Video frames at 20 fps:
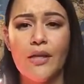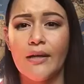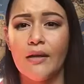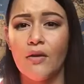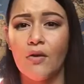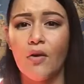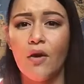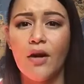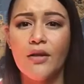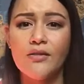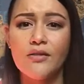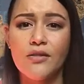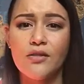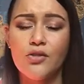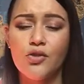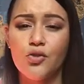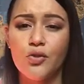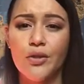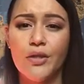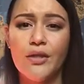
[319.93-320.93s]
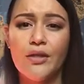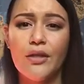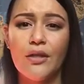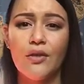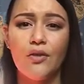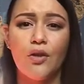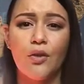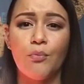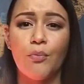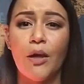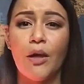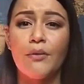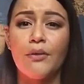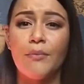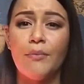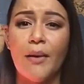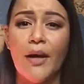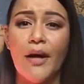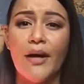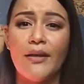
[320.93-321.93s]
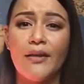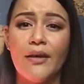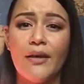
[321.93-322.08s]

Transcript: like across the street that you can probably buy